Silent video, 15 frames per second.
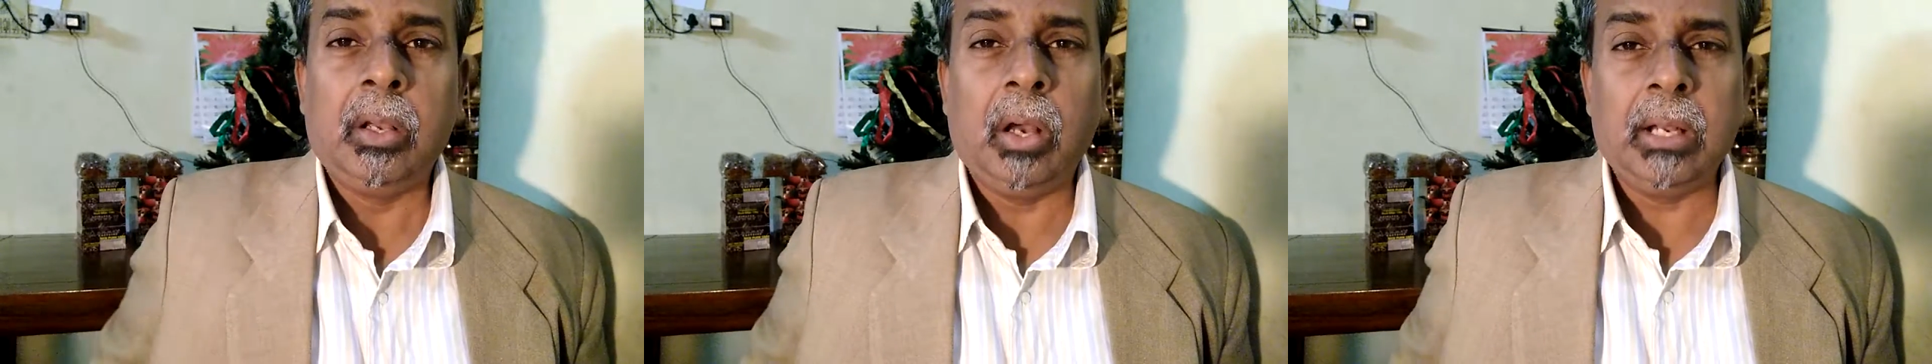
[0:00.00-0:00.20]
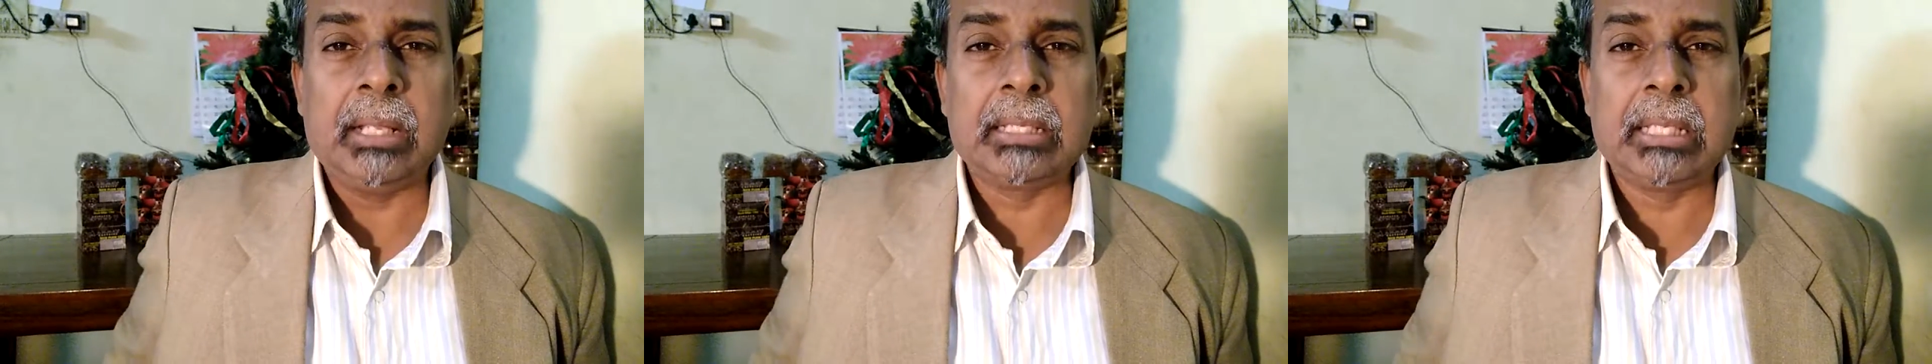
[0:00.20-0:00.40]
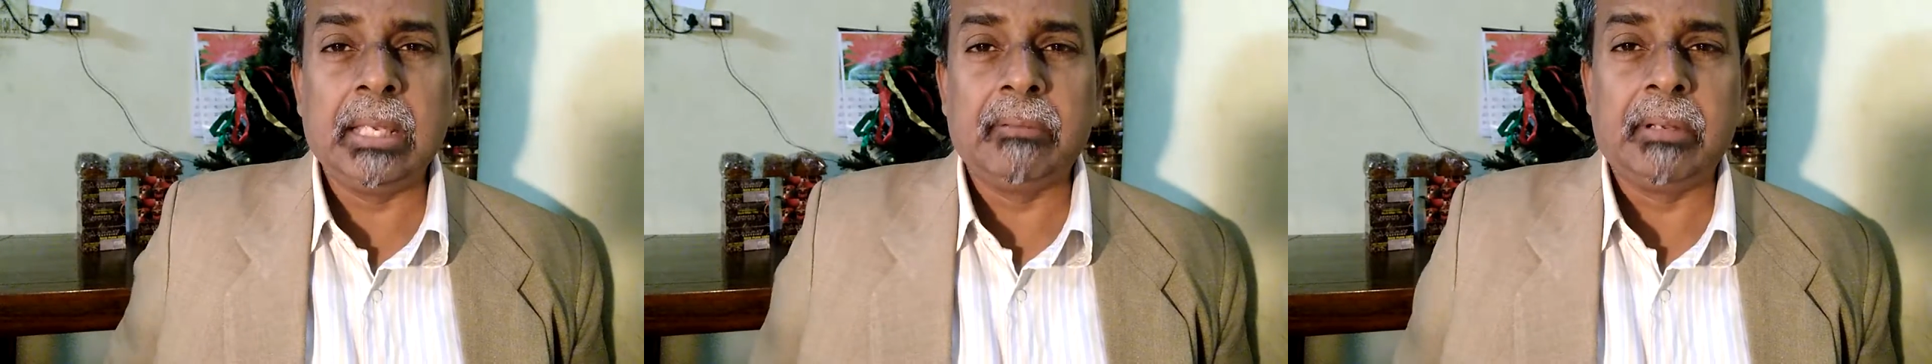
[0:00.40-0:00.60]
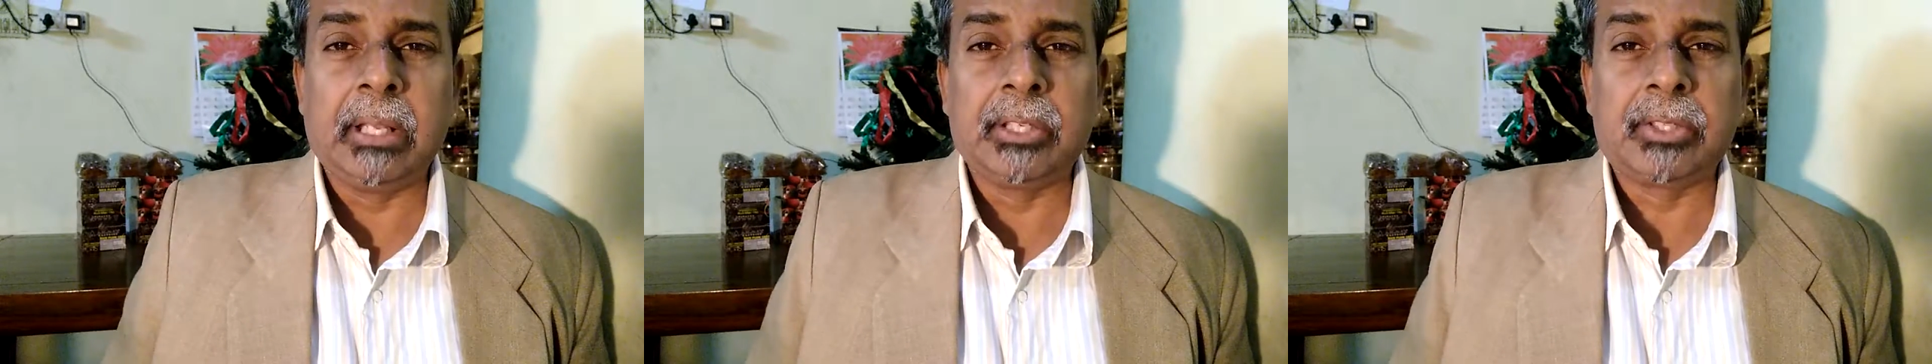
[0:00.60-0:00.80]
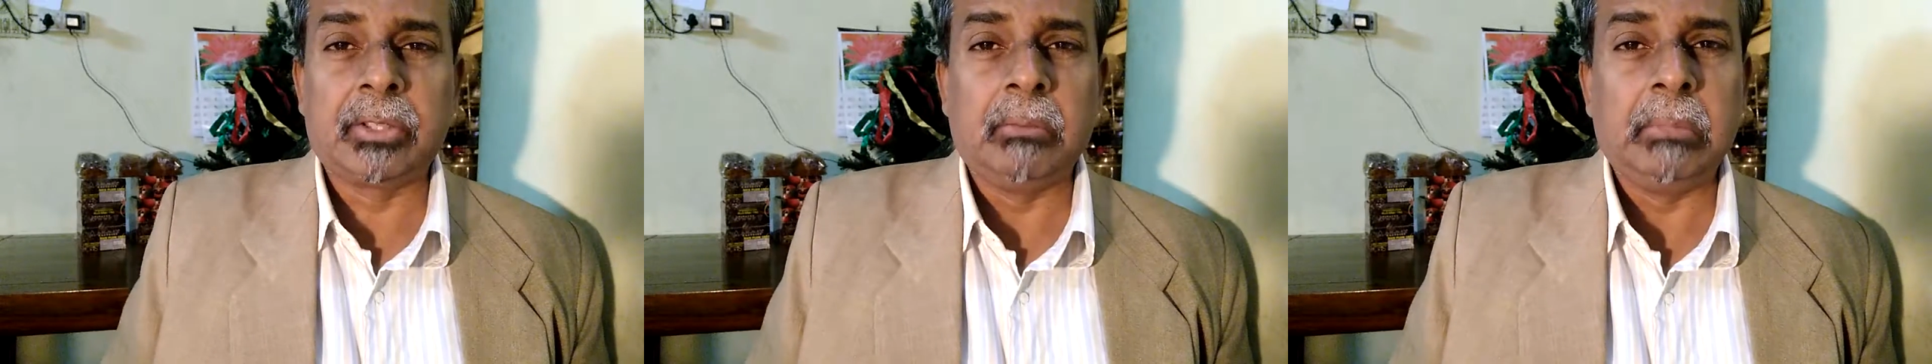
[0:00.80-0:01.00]
God has given
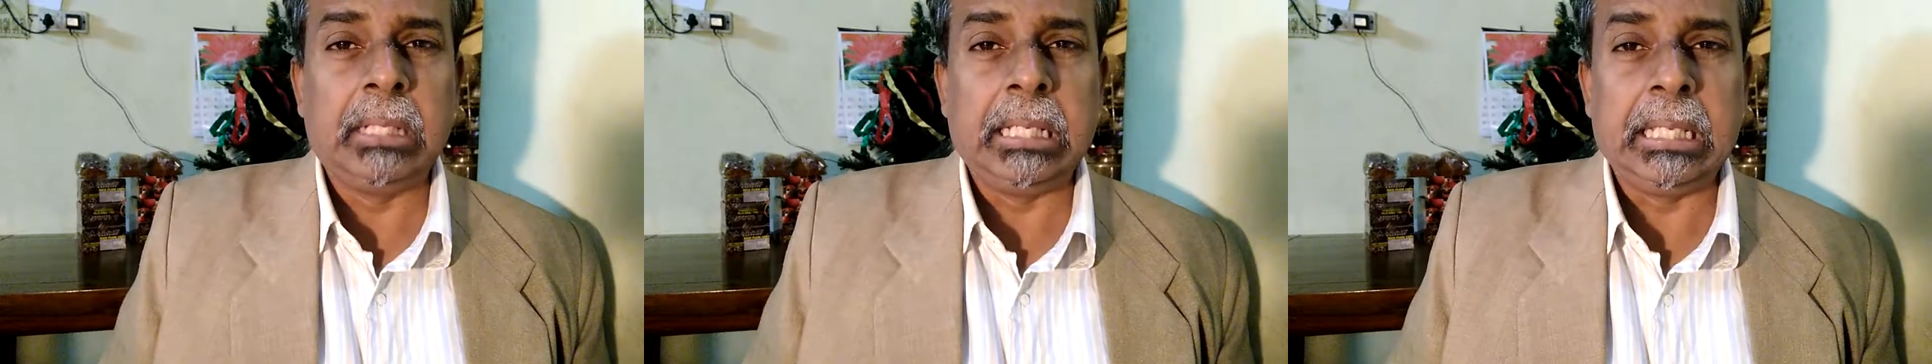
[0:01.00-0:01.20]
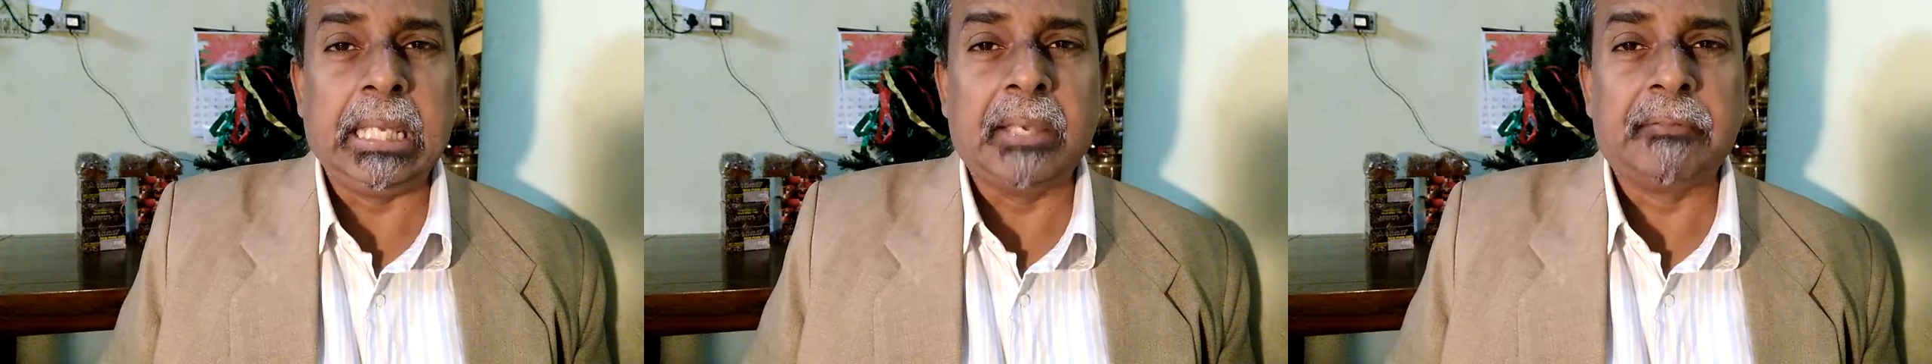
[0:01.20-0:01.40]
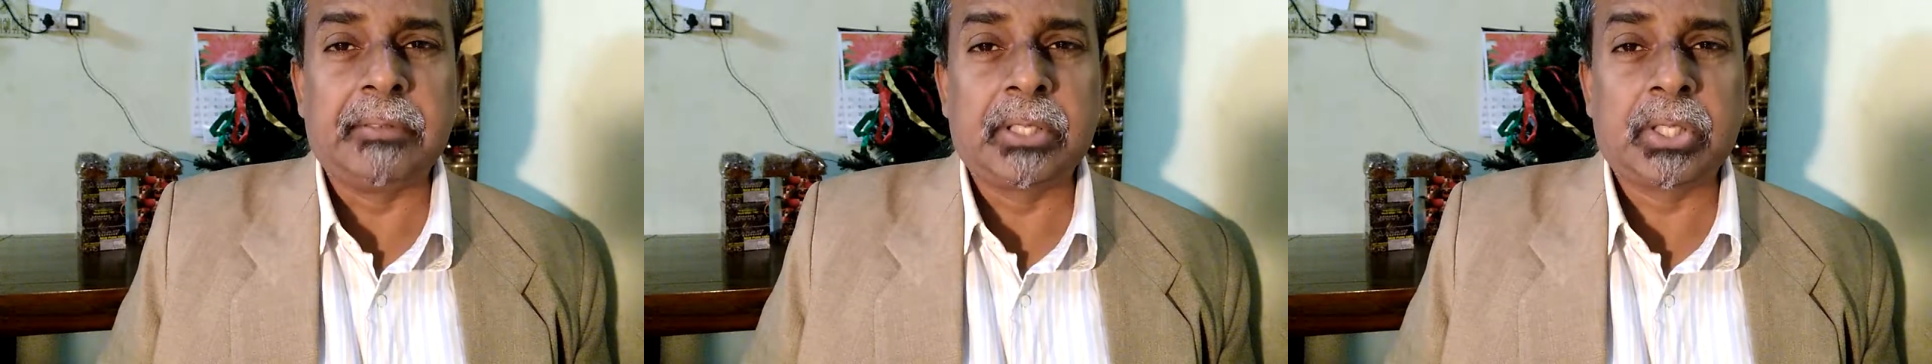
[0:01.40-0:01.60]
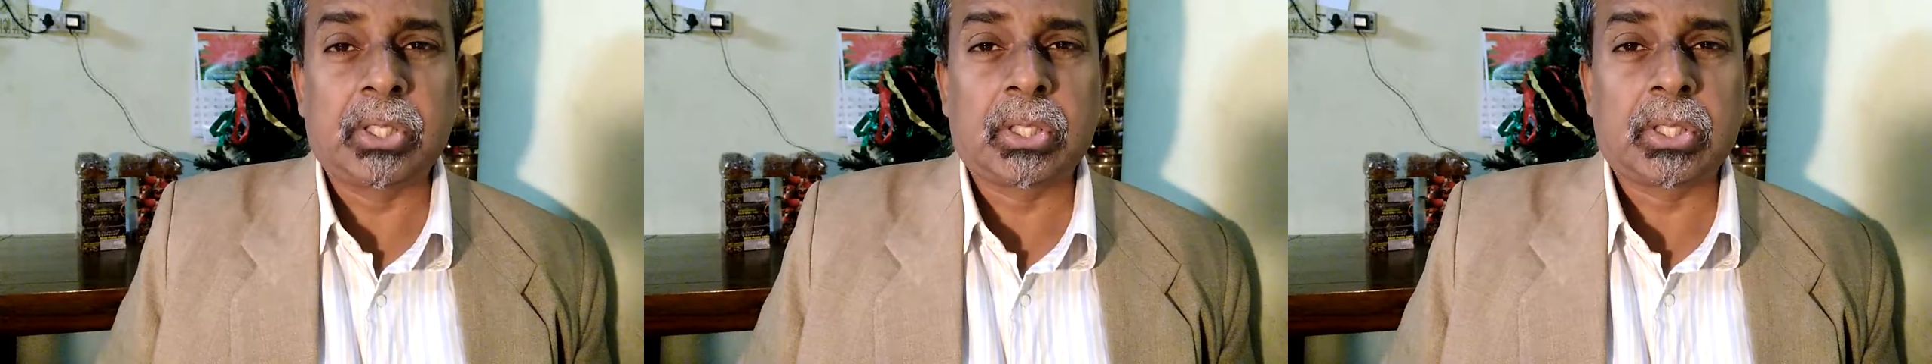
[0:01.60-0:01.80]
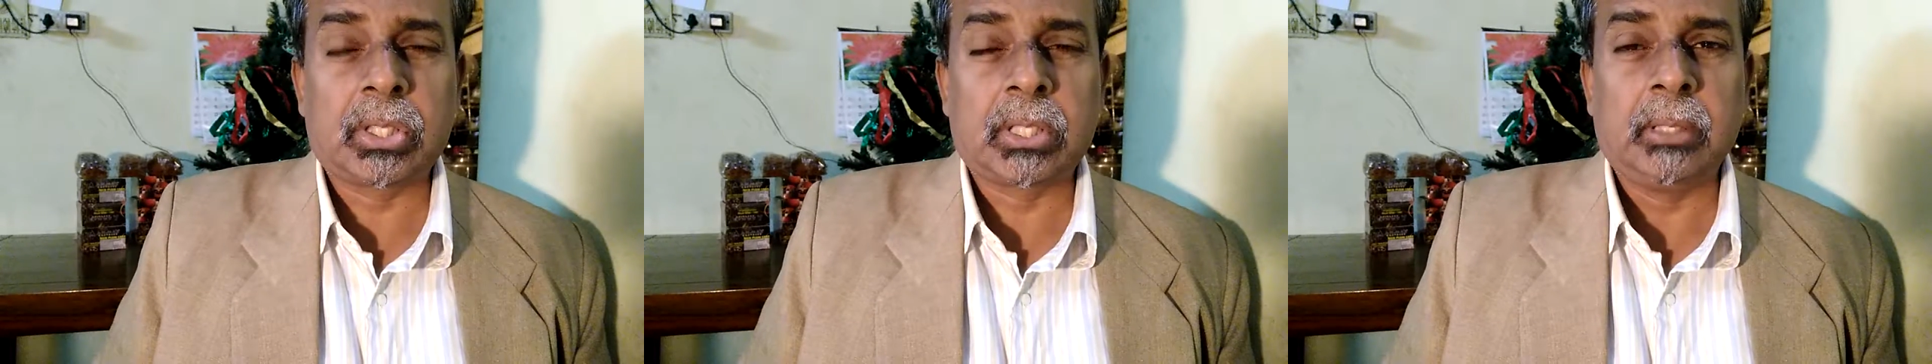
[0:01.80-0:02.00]
us so many
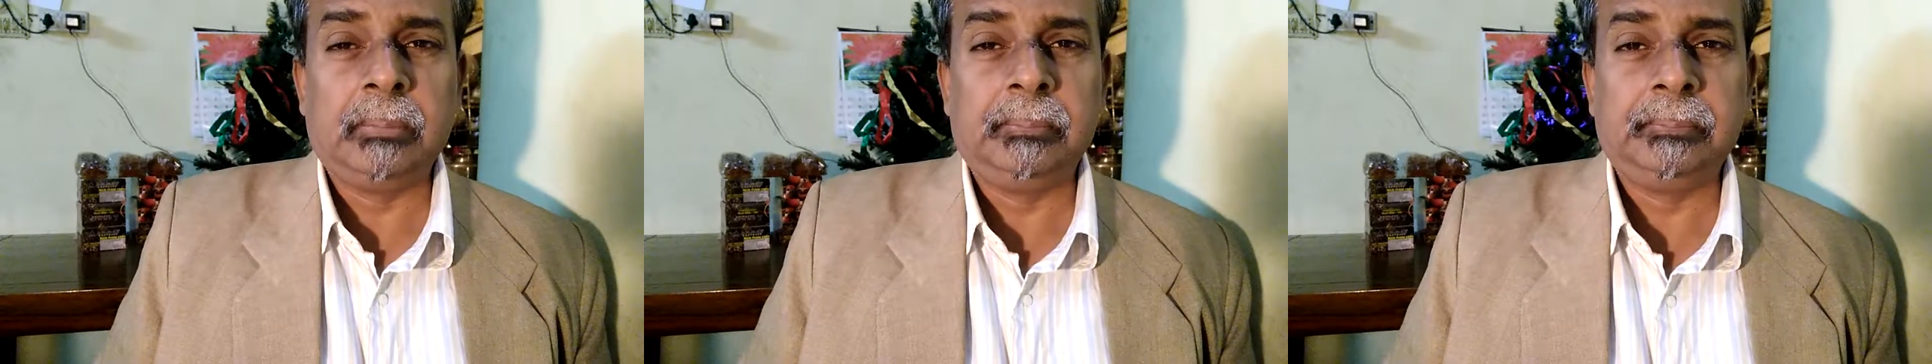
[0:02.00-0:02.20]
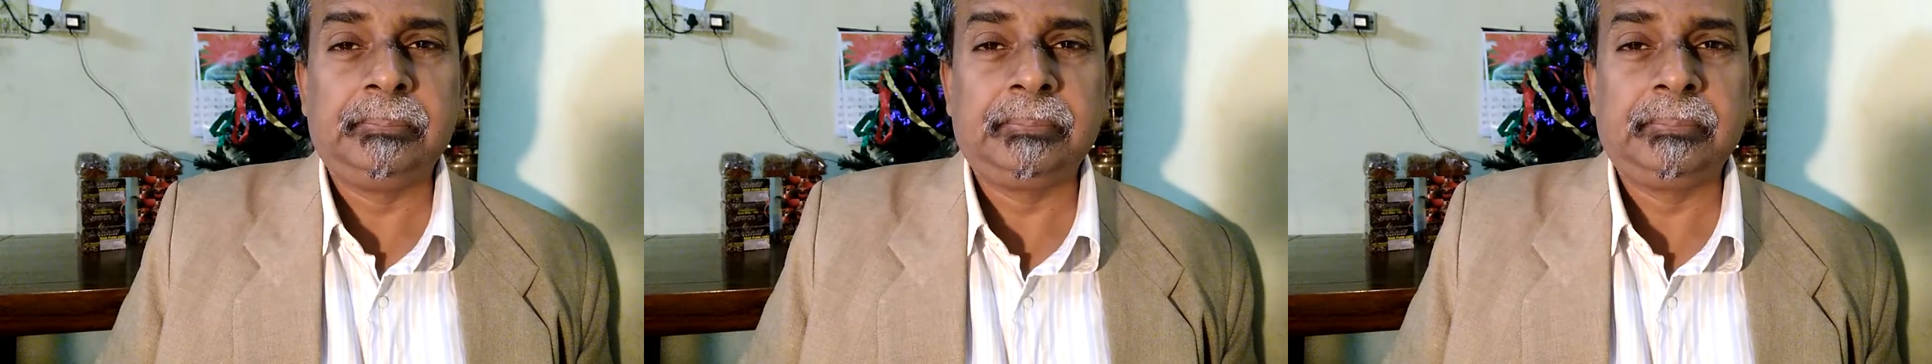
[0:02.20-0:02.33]
gifts.